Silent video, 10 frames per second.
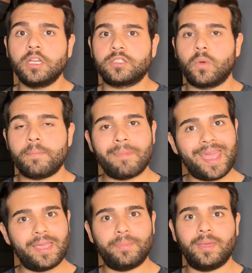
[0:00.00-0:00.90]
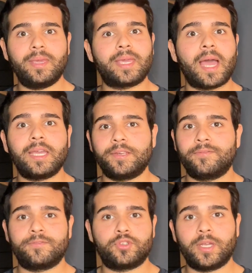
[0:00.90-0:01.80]
So it may be kind of
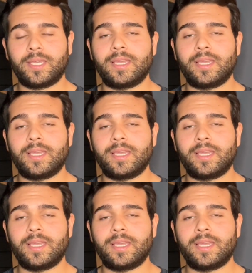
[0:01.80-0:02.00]
tricky.